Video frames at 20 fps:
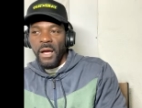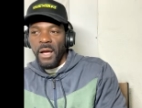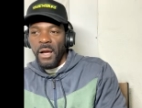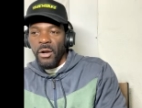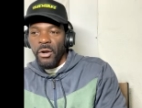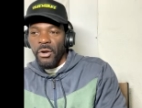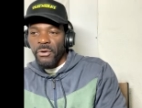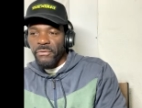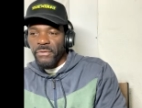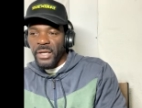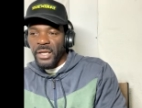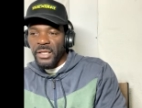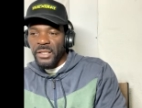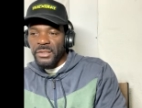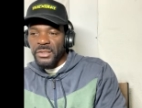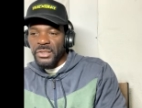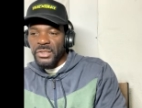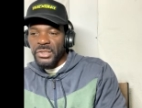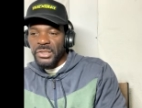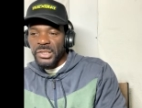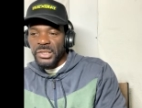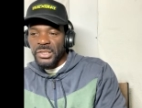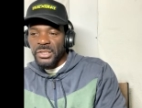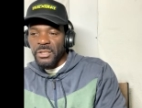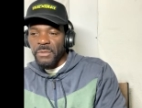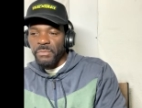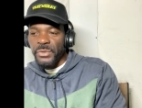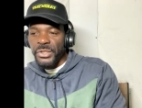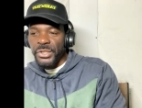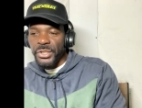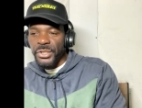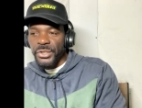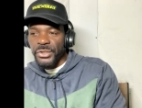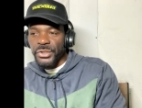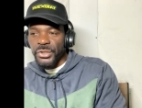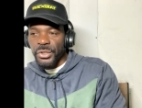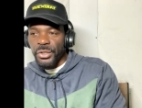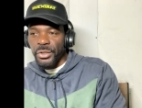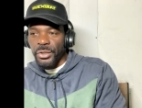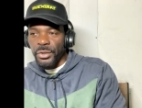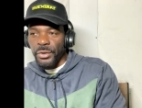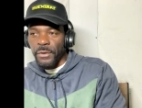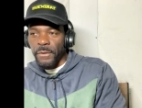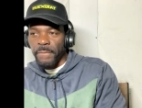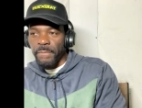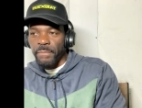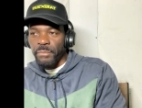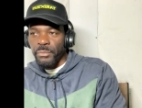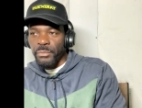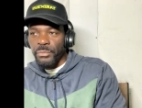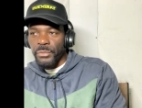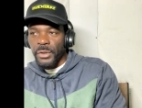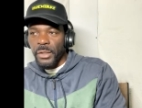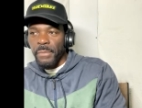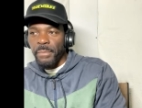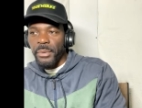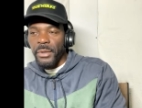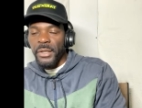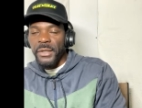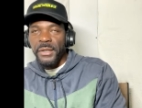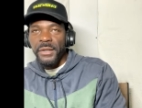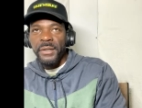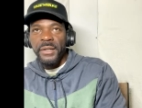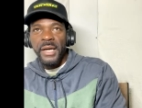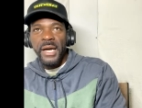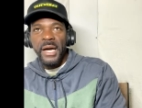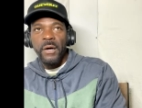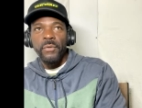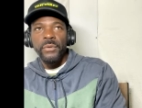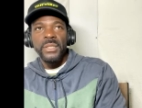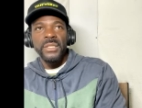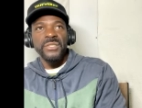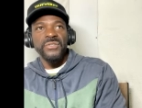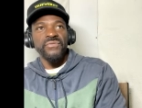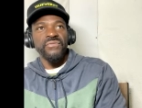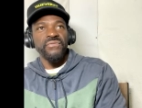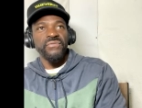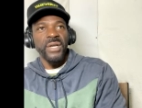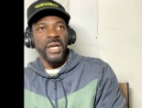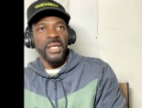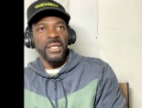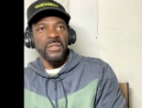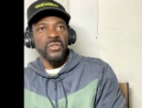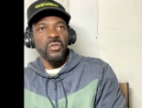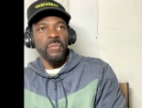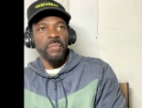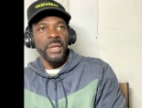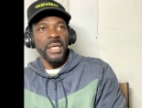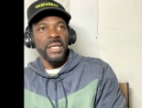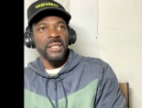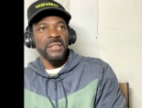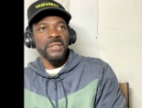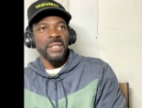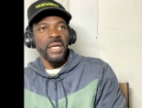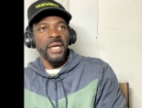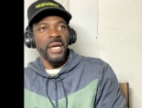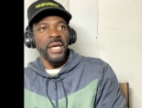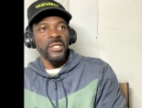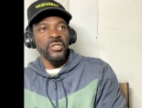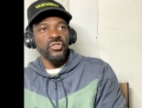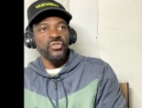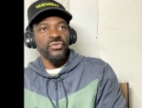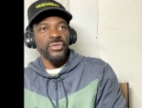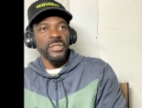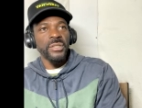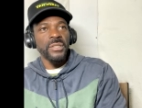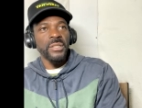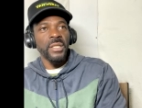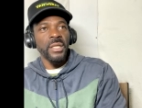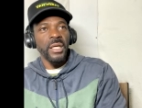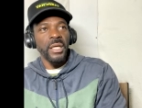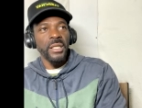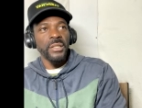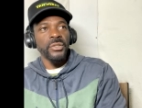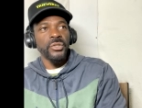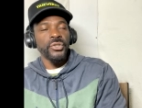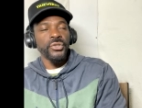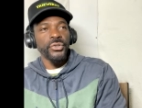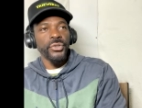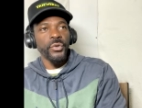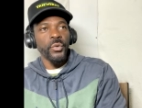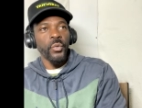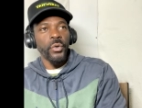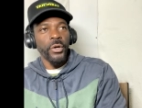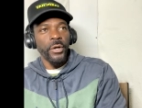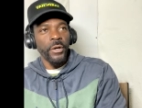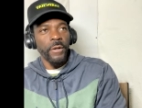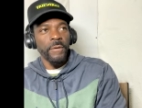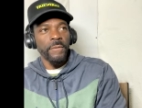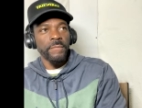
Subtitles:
created this system years ago, but now is ready to make his entrance into the world.